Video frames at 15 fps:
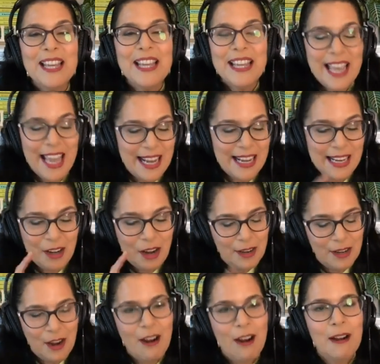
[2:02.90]
can get it
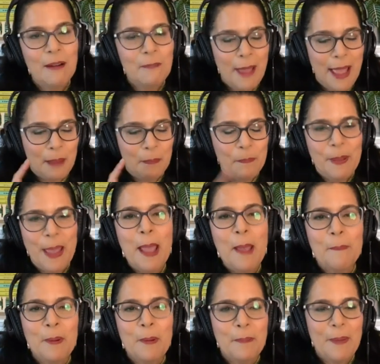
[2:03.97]
on hardback,
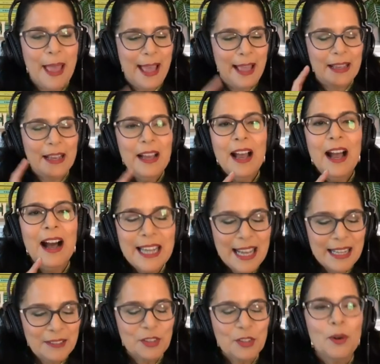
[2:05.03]
paperback,
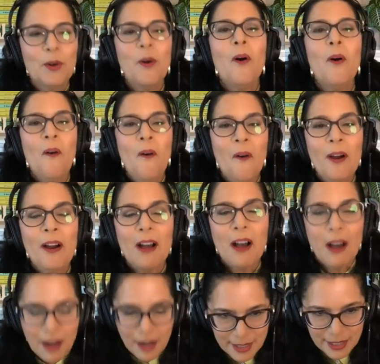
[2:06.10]
Kindle, or
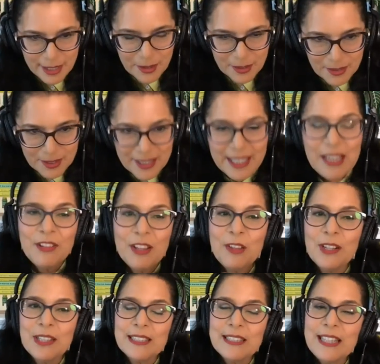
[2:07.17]
audio. Even
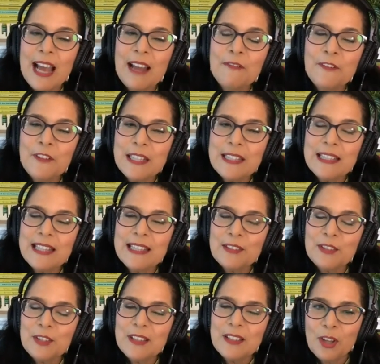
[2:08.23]
though it's not
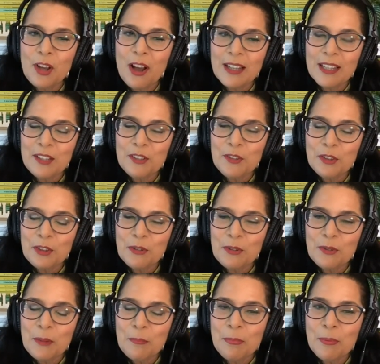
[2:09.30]
Vincent talking you
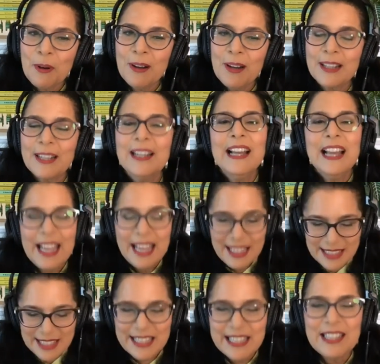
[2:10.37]
through the book,
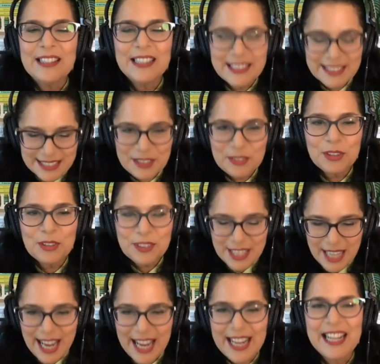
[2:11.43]
it still is
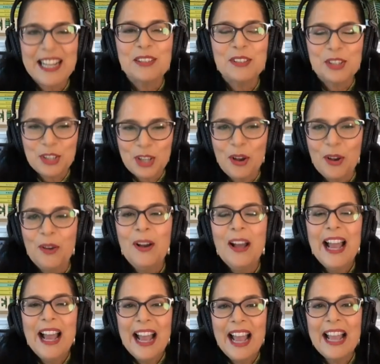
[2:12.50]
entertaining. So
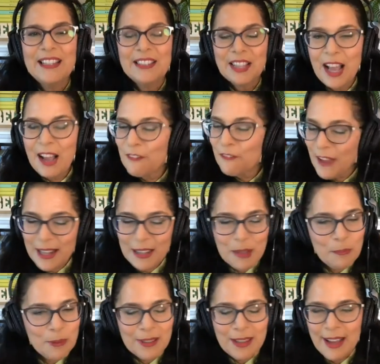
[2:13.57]
it's
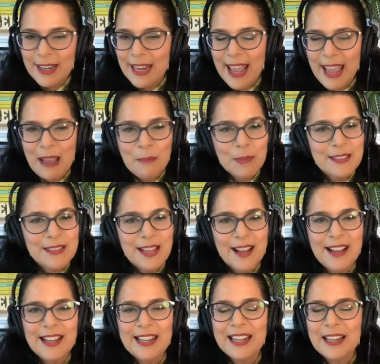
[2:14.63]
available on
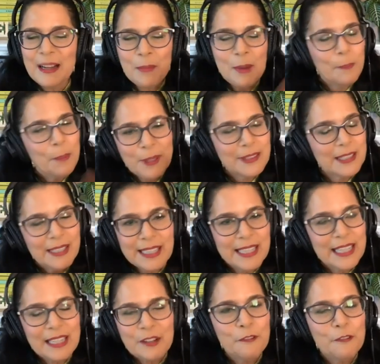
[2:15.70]
Amazon, and I'm going to put the
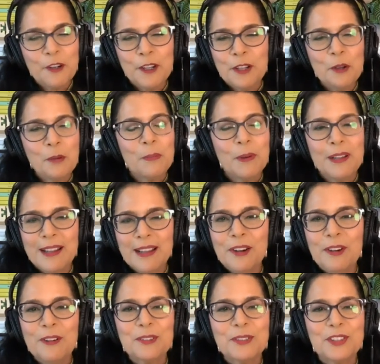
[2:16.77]
link for you
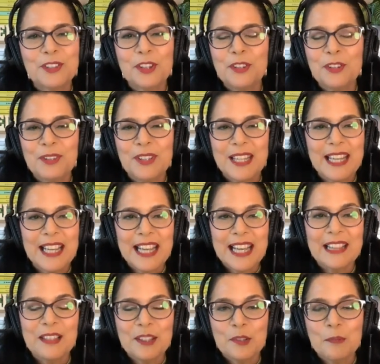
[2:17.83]
below so you can
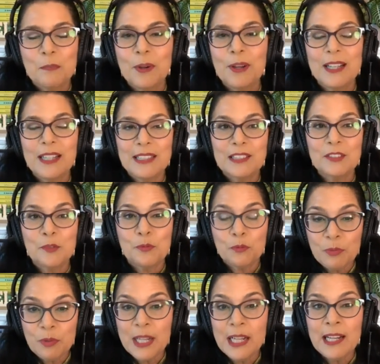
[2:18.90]
get this book, because it's
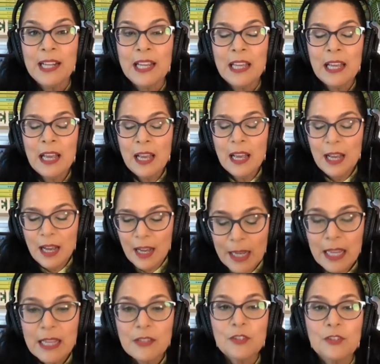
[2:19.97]
really a
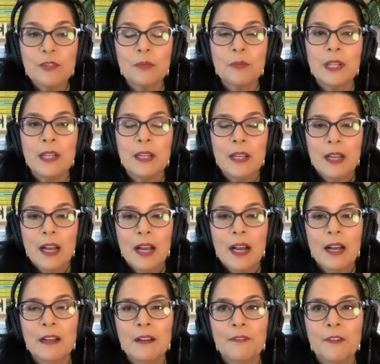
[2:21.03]
history
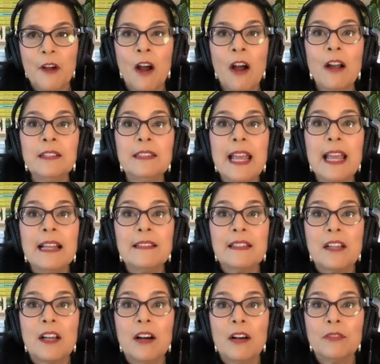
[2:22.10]
of our
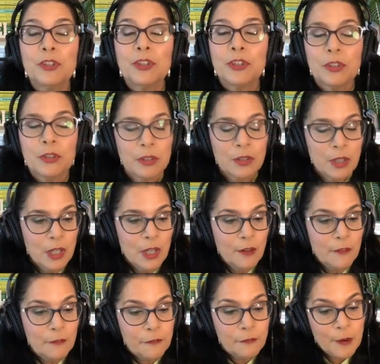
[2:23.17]
dance culture
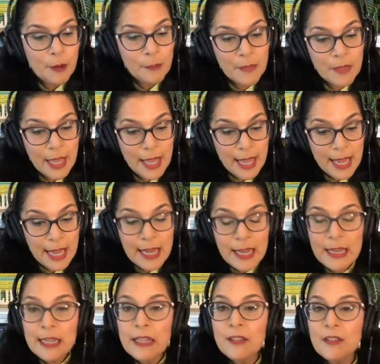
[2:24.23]
from the
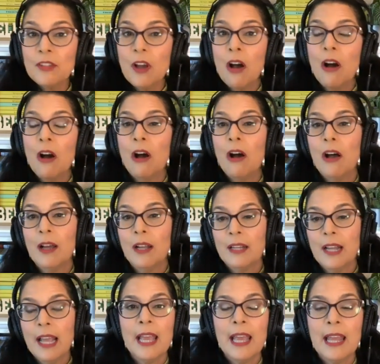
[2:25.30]
80s
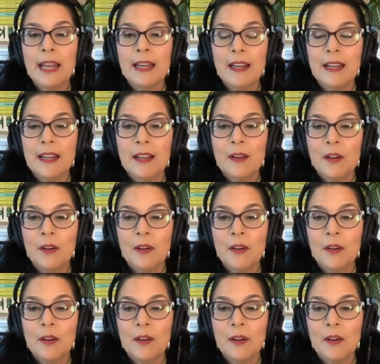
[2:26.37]
on. And